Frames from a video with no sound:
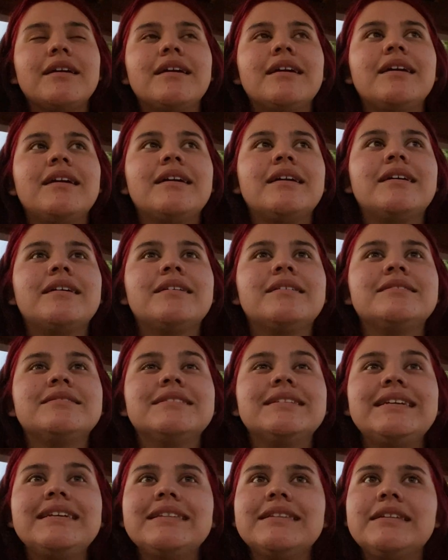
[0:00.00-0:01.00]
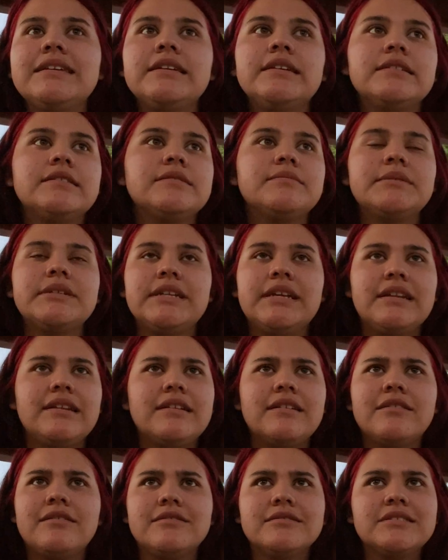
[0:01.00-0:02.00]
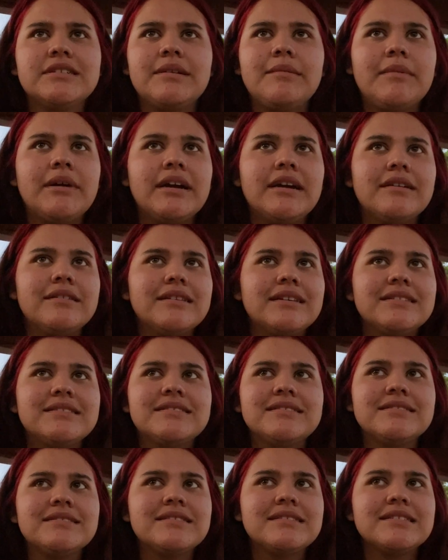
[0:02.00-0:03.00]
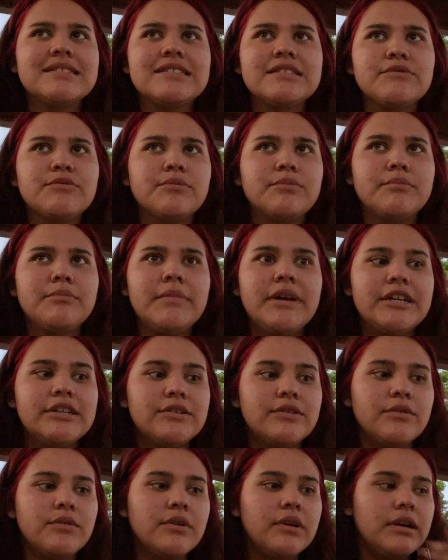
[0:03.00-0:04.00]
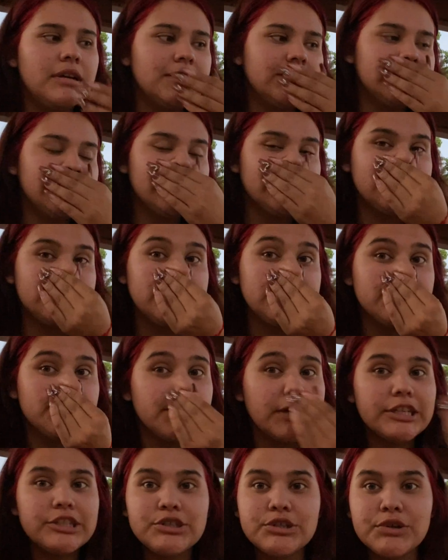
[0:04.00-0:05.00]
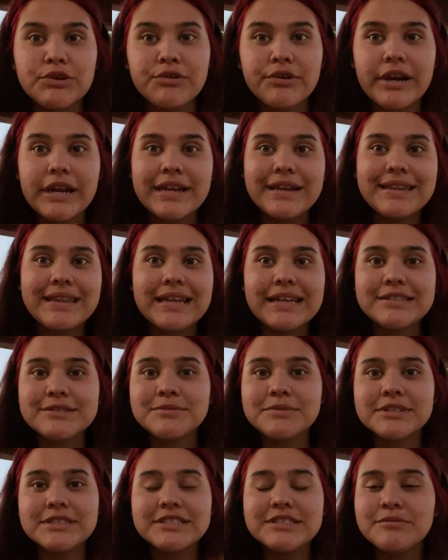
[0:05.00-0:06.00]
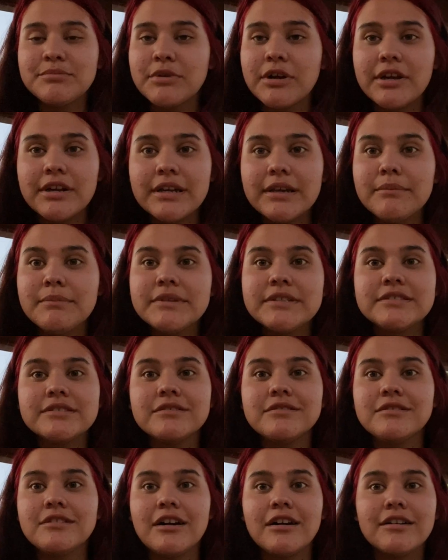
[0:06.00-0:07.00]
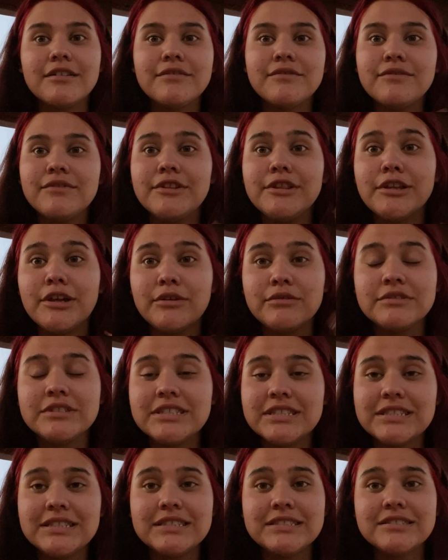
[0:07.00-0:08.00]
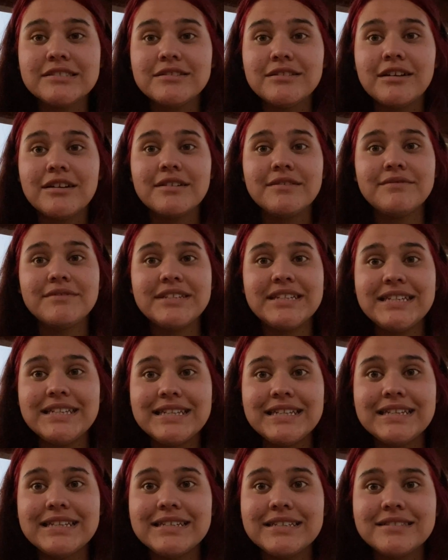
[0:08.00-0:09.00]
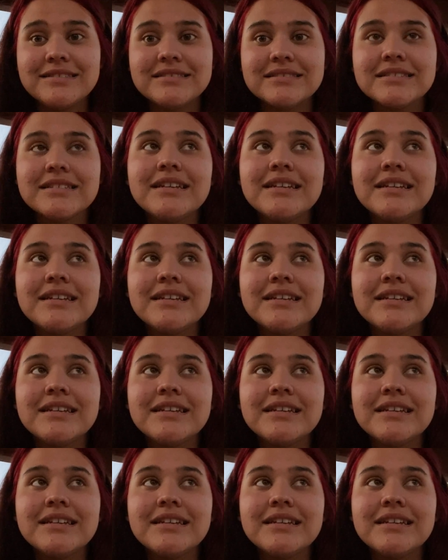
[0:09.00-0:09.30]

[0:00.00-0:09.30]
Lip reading: And lately it's been at an all-time high. Like, since this retrograde, that's what it's brought up, is a lot of loneliness, a lot of neediness.